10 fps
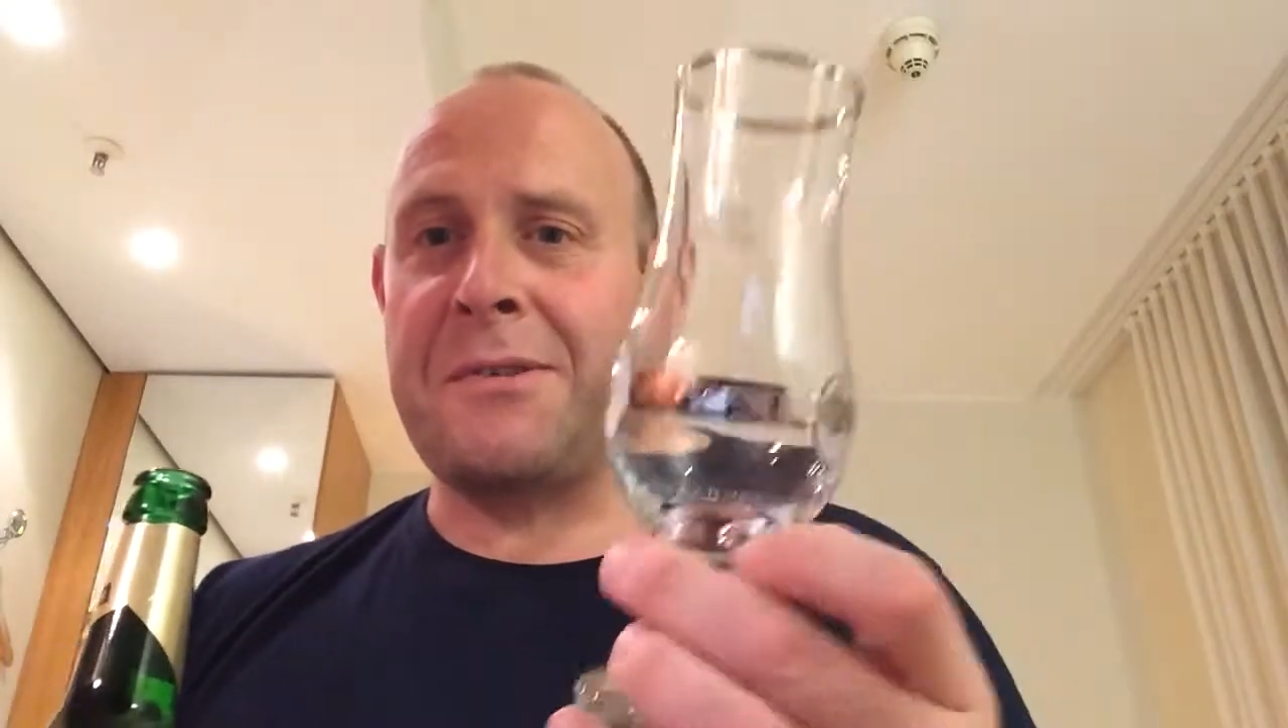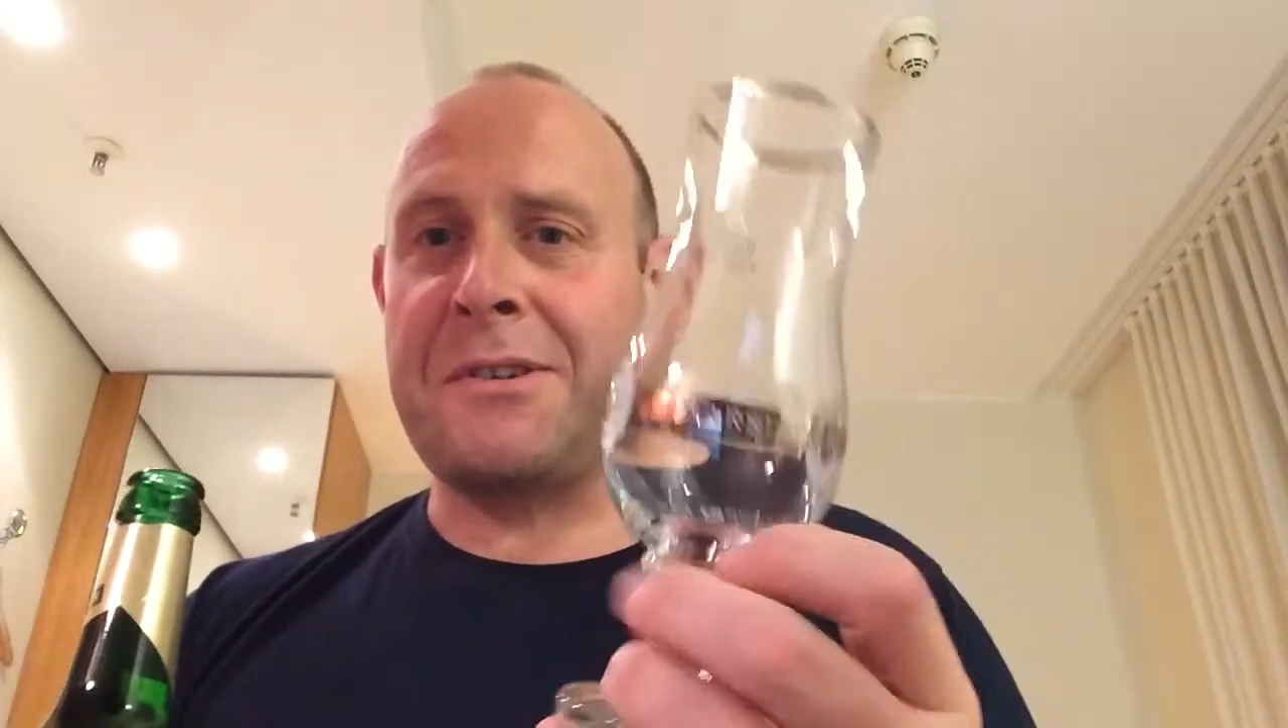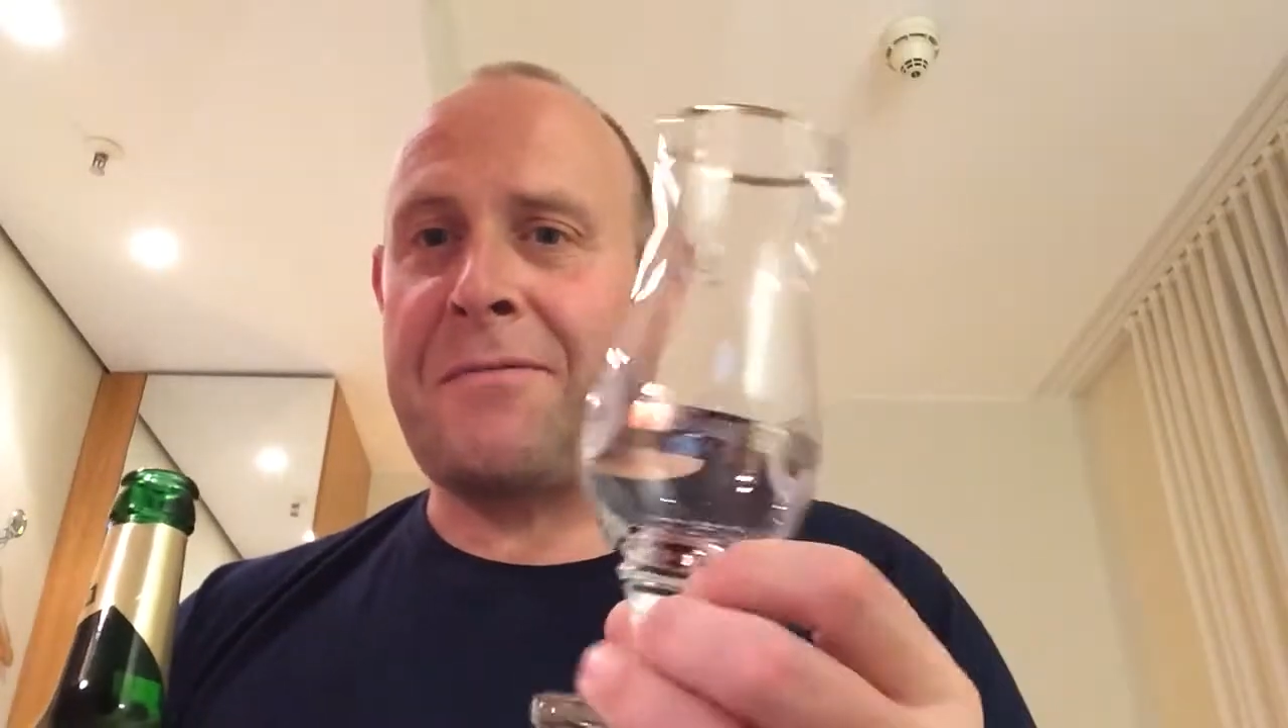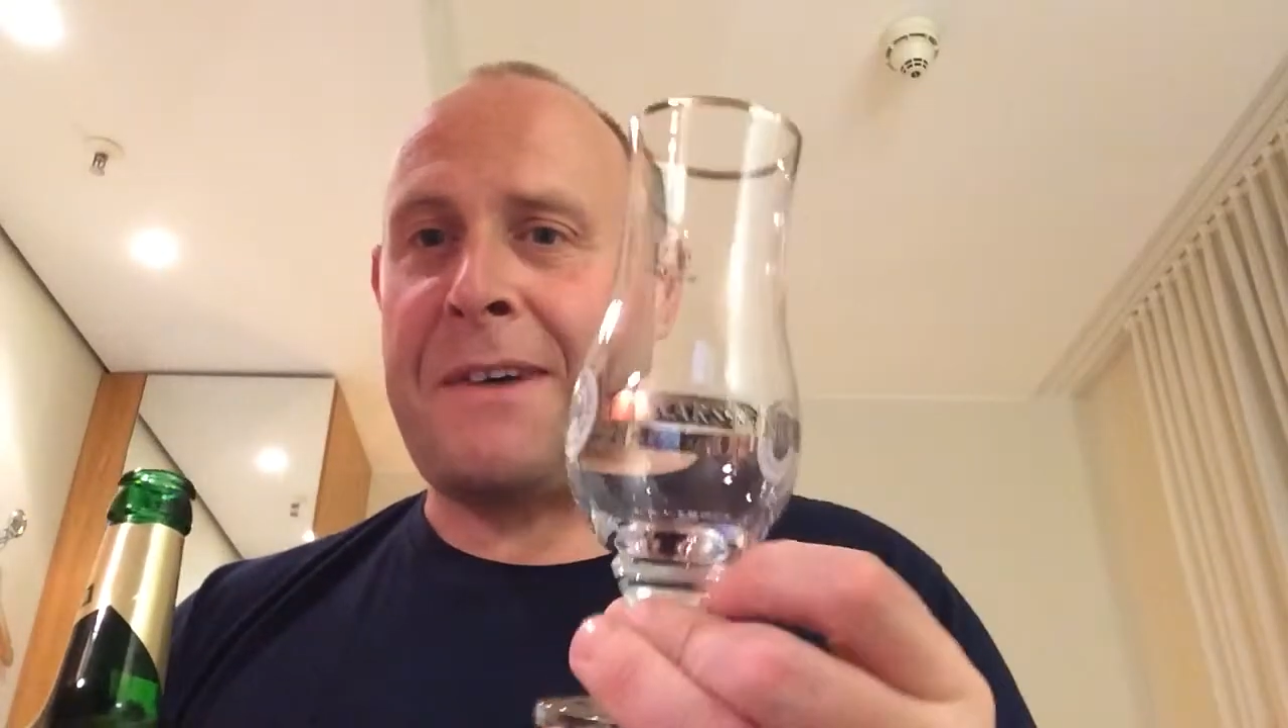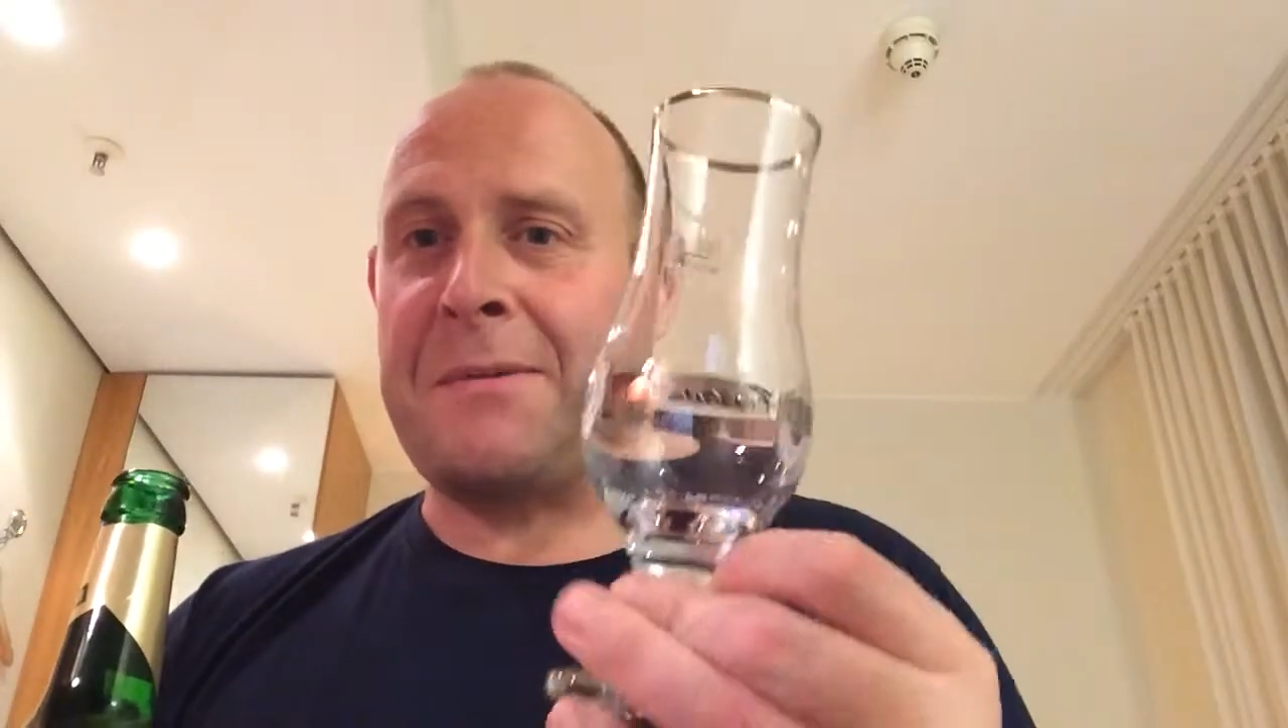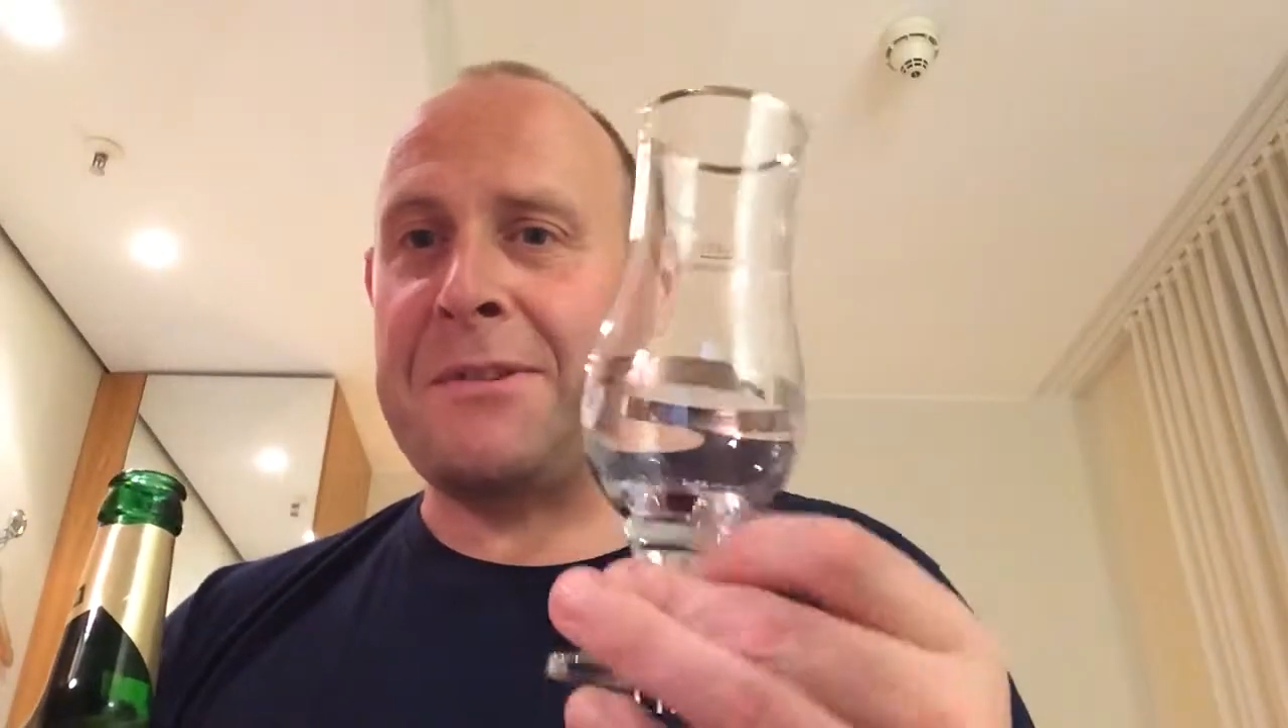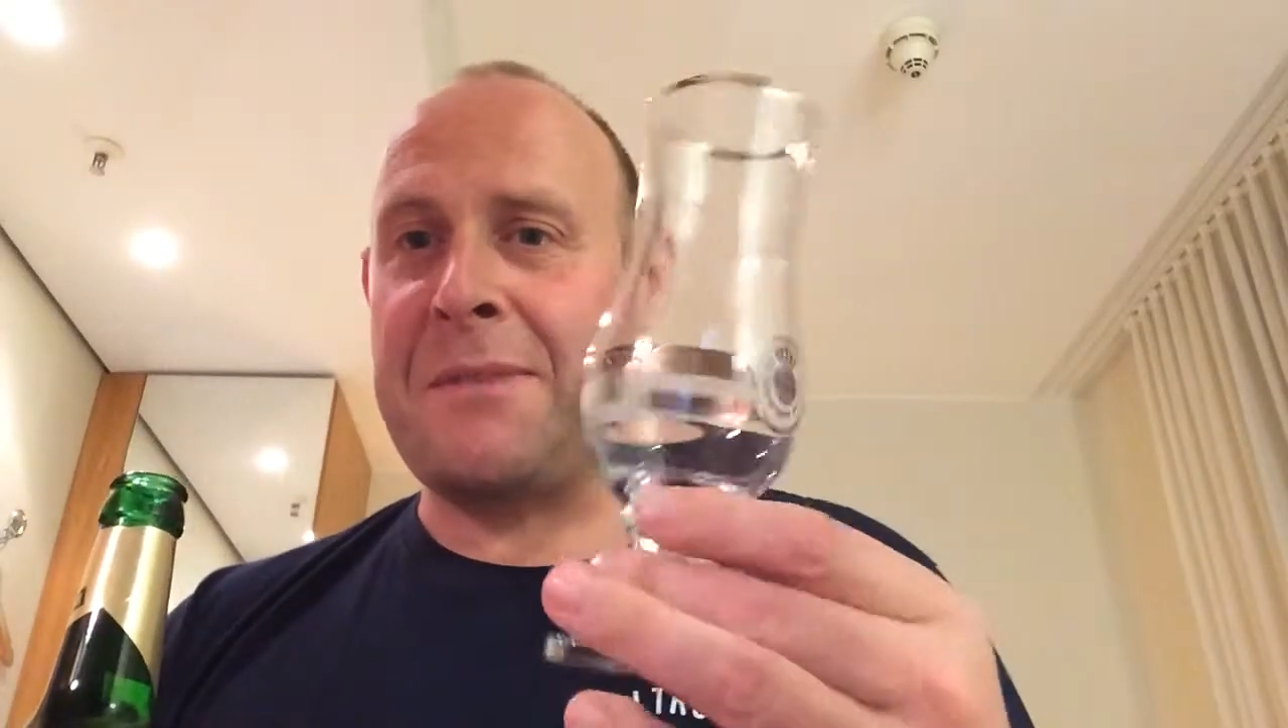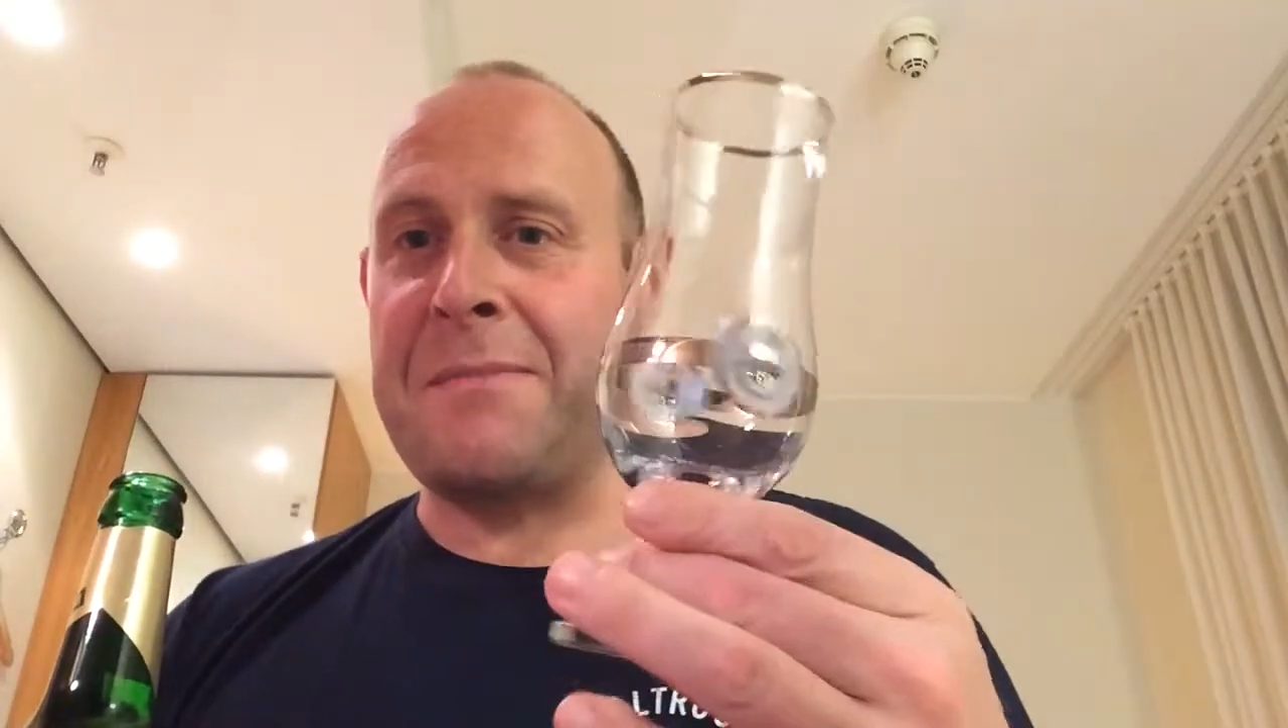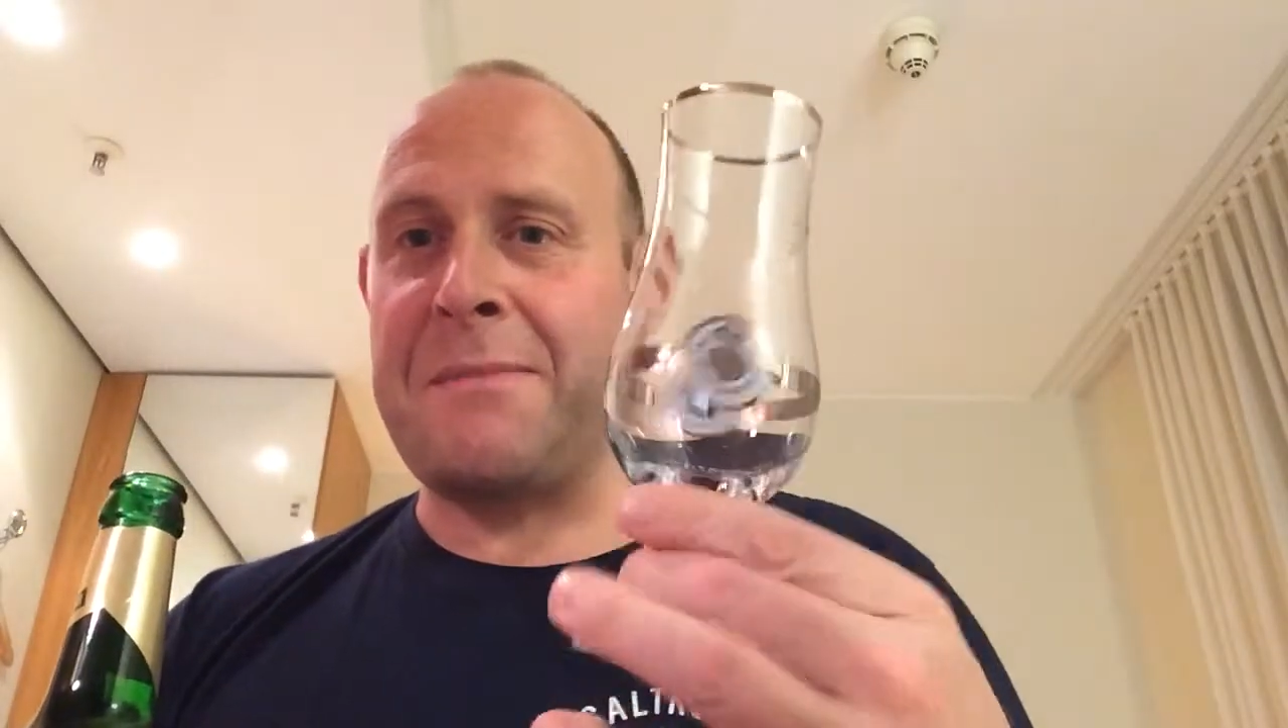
which I found um,